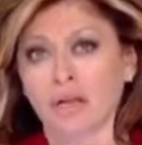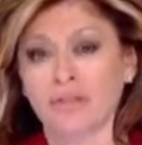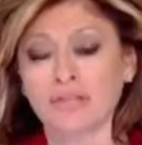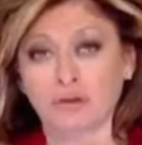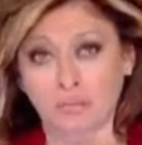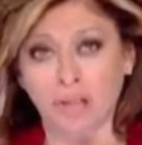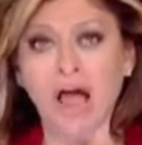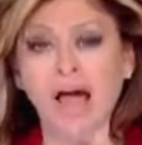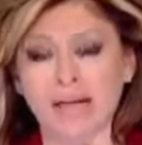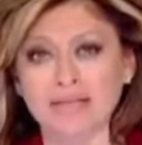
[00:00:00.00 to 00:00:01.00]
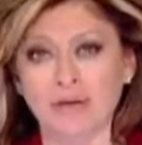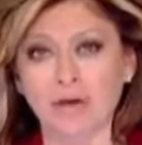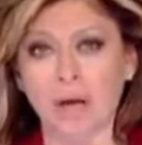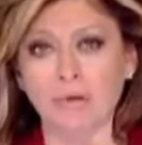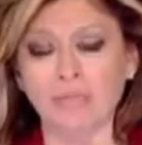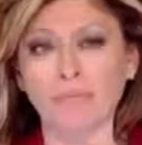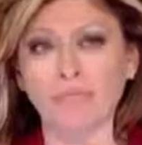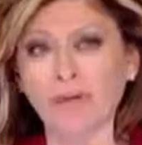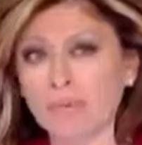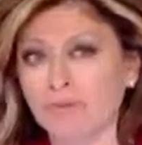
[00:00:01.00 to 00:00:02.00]
the supplies that are coming from
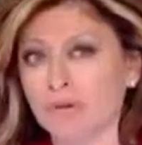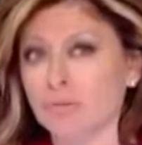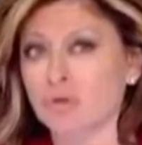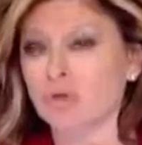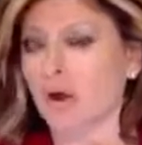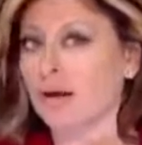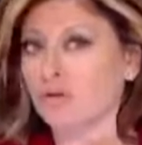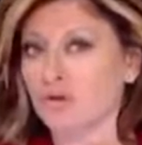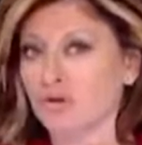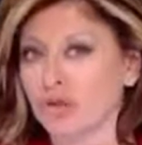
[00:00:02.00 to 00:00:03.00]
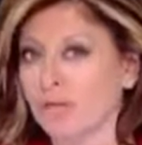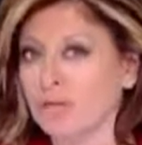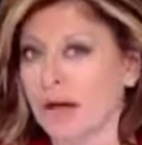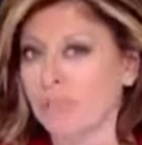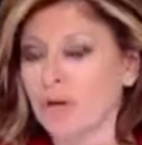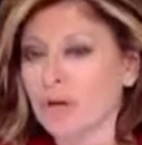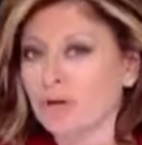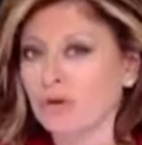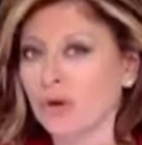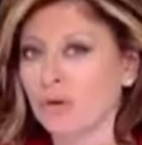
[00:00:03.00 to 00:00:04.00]
FEMA. FEMA is trying to deliver them.
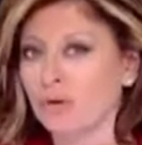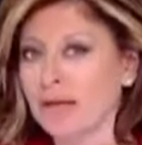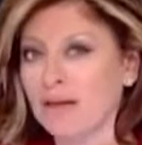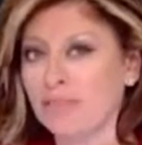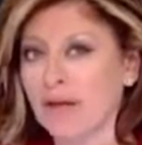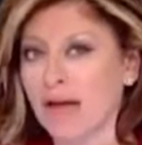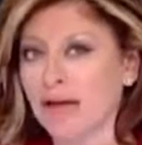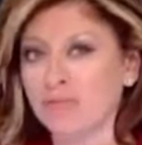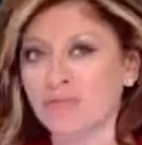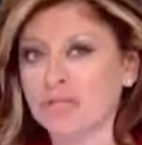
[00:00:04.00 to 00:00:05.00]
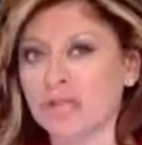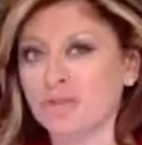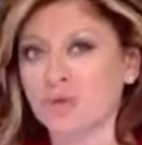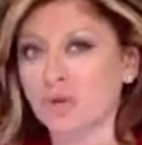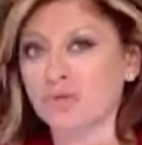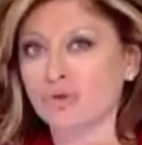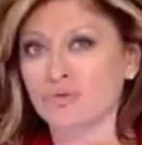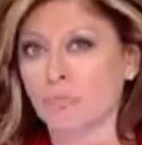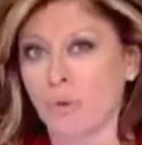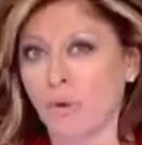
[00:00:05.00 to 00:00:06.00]
So the FBI received numerous
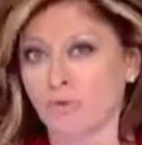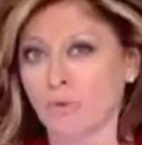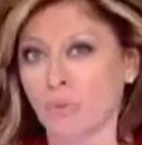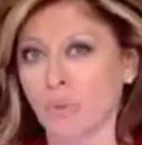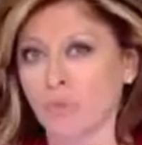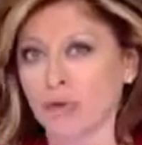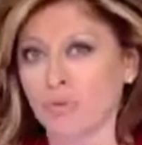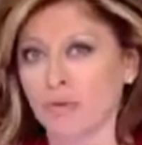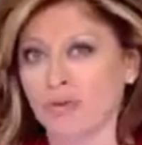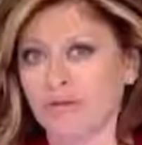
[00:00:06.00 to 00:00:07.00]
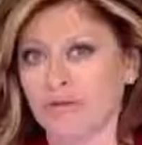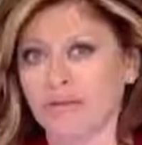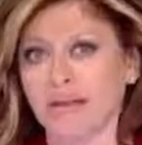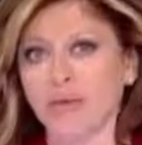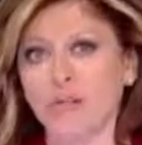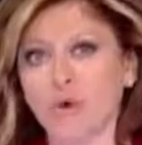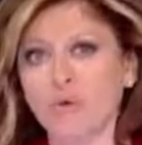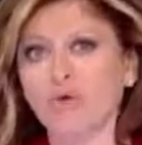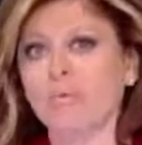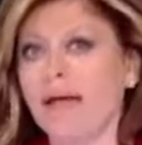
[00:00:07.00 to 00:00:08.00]
reports from Puerto Rican residents that
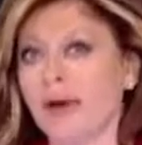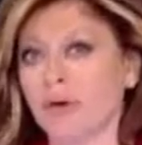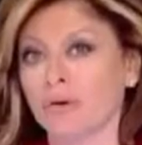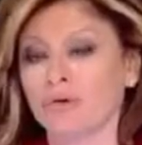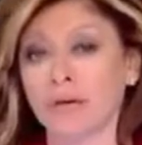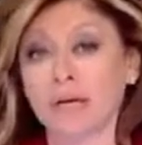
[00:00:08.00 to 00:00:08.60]
local mayors,